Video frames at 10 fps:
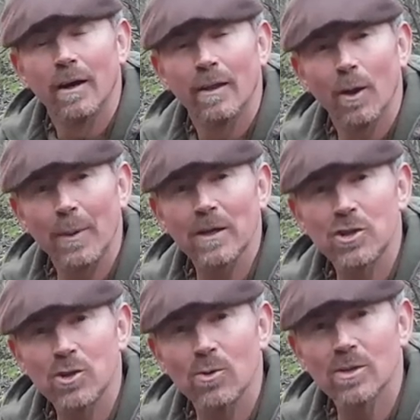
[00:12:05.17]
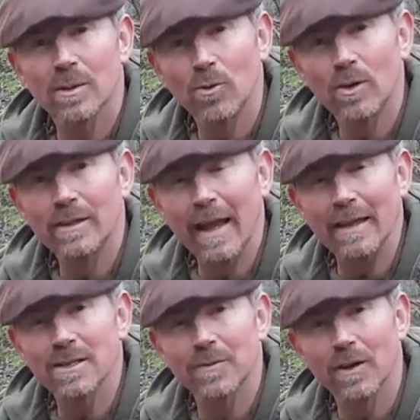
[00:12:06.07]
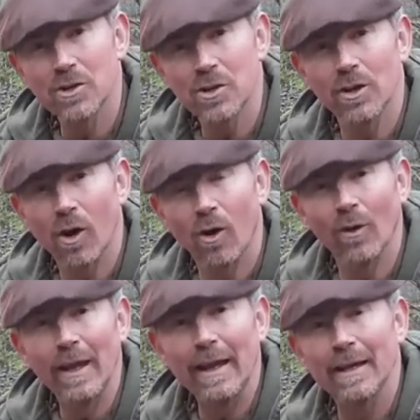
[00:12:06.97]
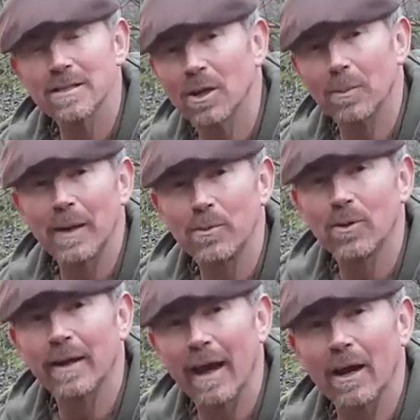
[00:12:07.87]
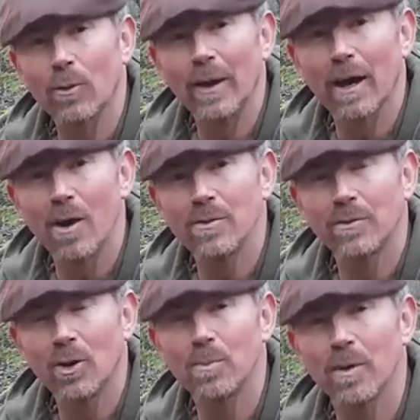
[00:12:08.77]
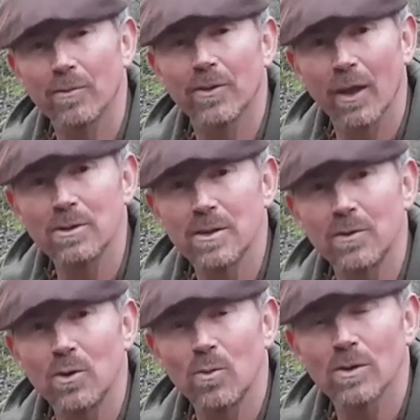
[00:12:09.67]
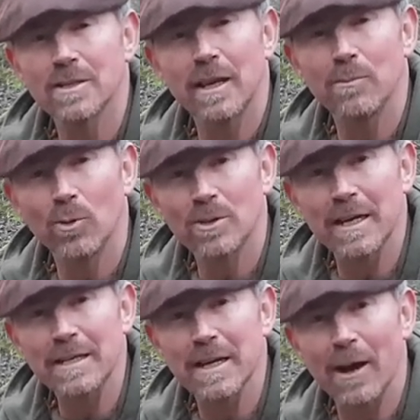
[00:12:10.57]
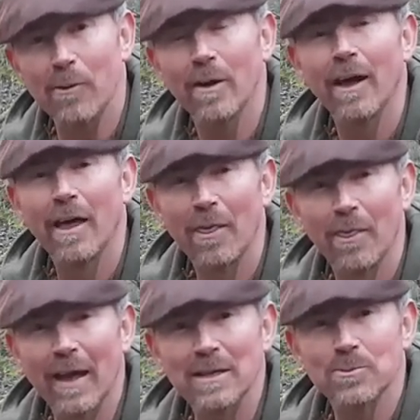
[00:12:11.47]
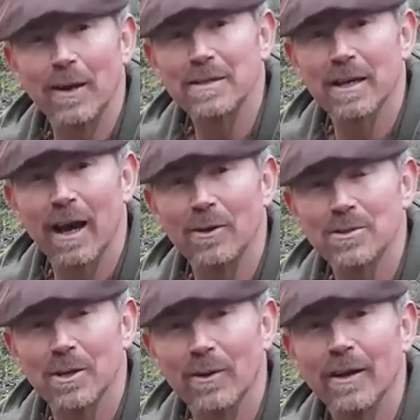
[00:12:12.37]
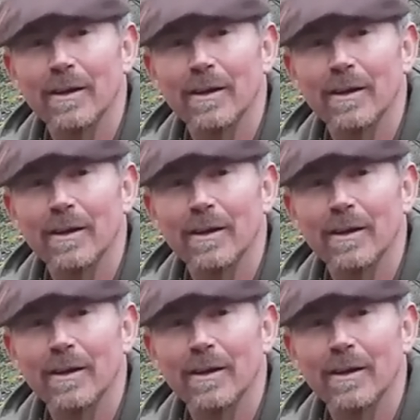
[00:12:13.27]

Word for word: There'll be a shorter, more condensed version on here so that people can get a quick overview, but for those of you who want it in more detail, that's where to go to.